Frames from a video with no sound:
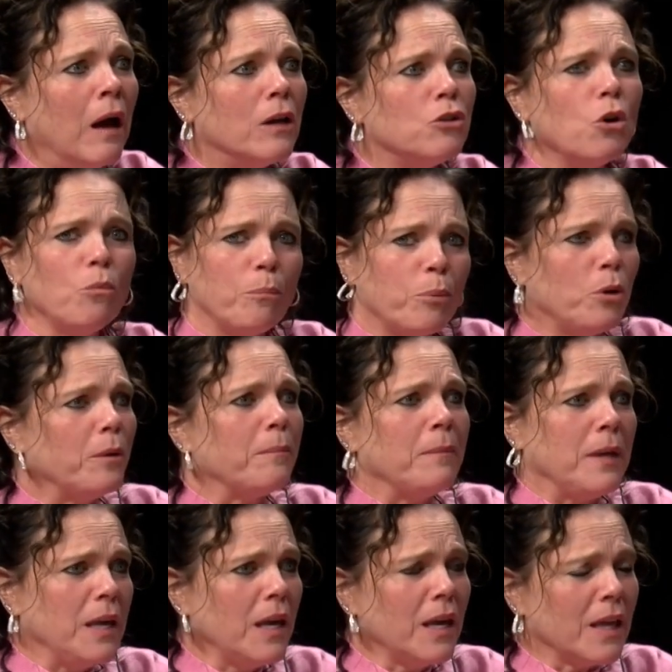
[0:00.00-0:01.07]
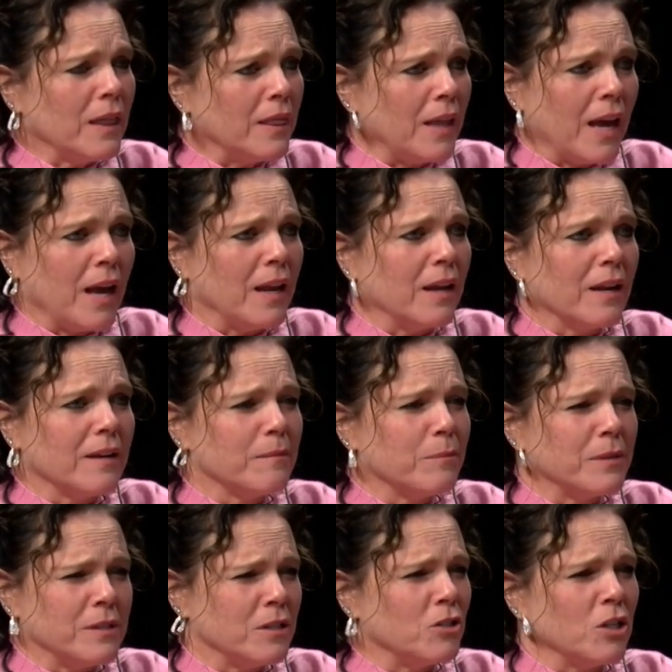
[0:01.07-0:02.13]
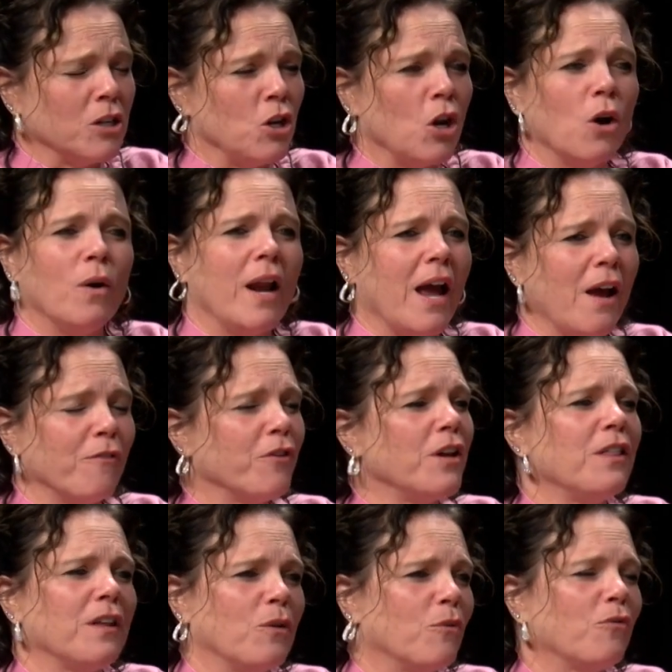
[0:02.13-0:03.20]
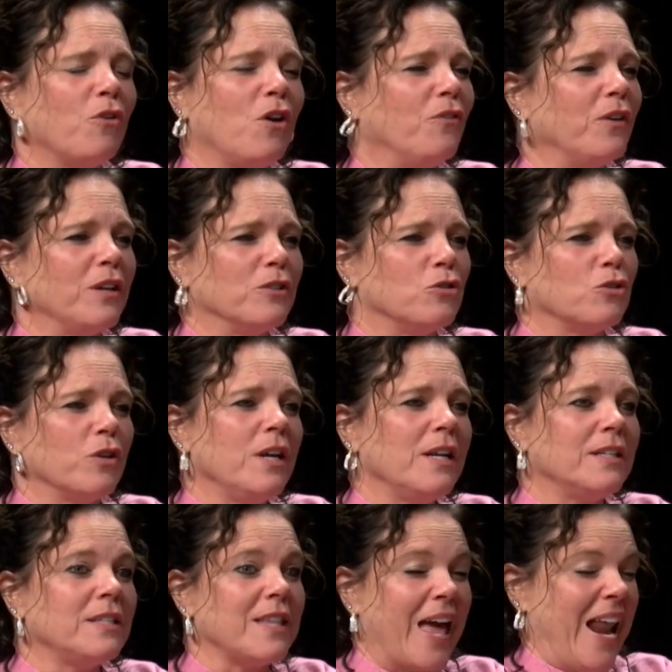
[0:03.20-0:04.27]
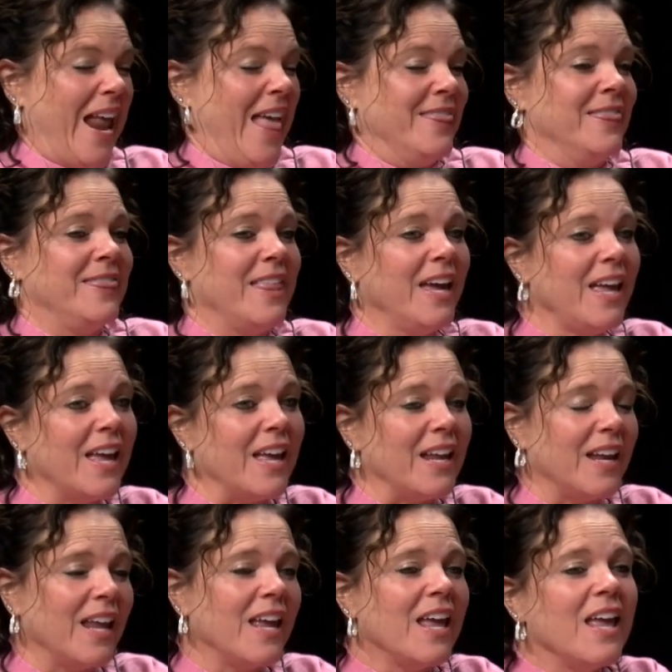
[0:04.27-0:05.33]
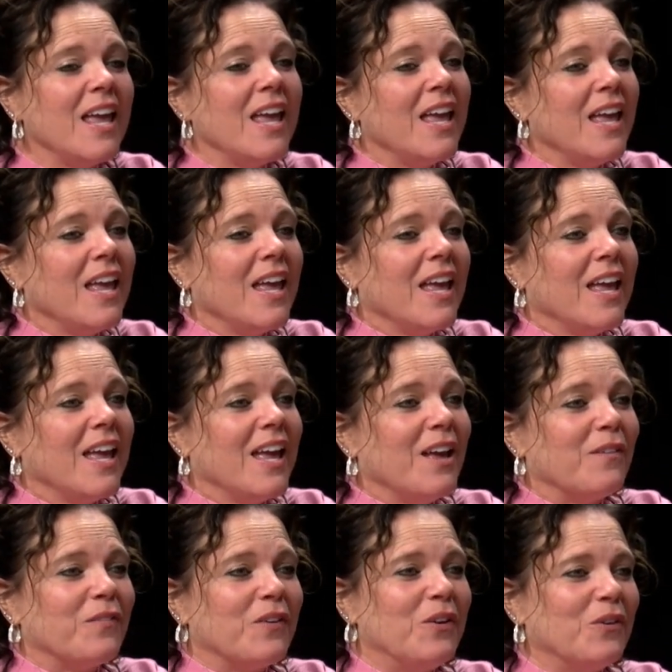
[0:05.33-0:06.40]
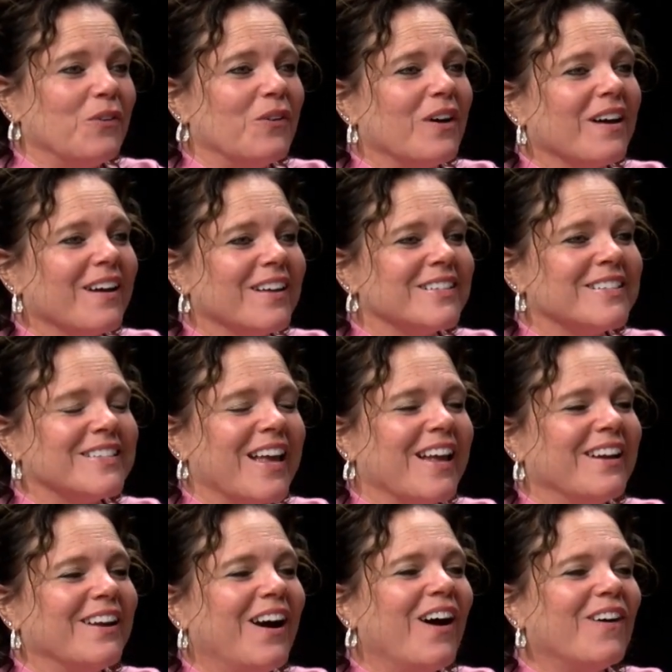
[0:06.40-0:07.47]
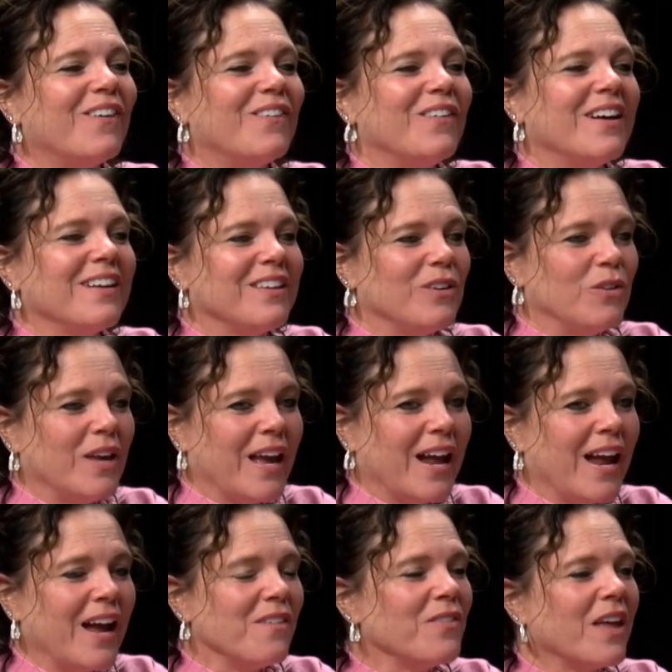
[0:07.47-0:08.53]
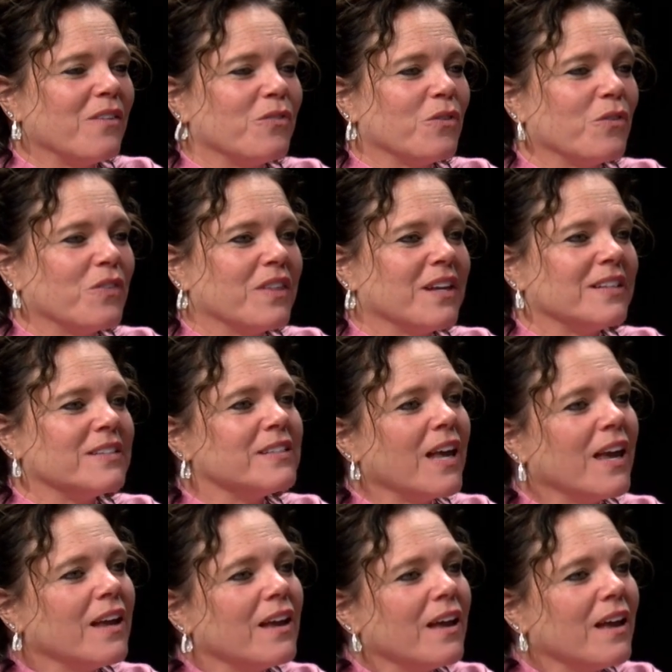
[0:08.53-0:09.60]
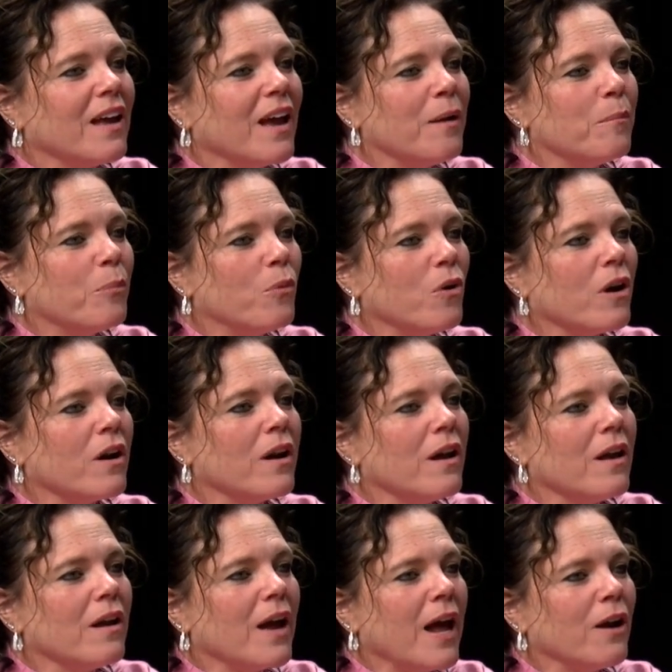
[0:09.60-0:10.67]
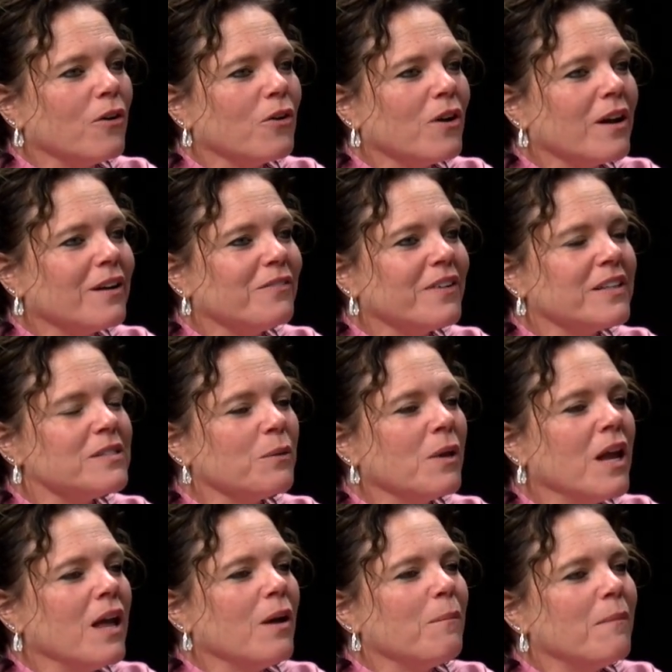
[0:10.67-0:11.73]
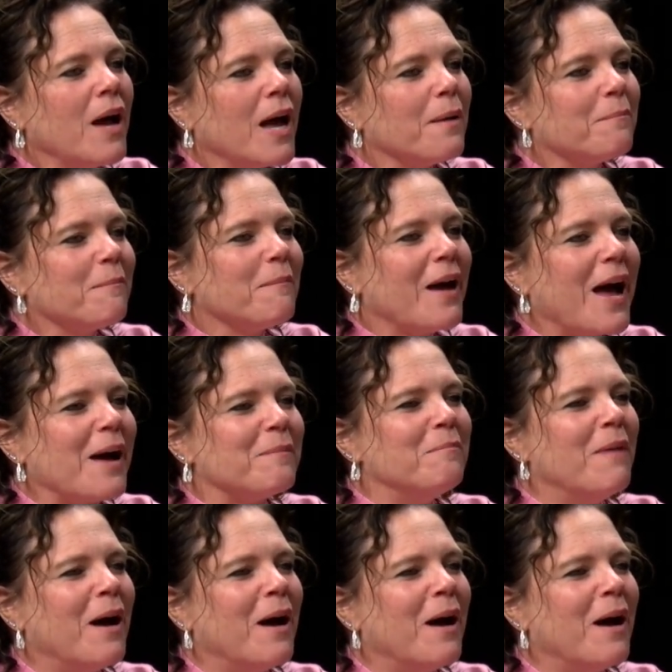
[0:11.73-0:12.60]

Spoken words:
Don't put me in that position, you know, and everything revolving a screen is that. And then if you say no, you can't have that then it's like, I'm bored. I don't know how to find something. Mom.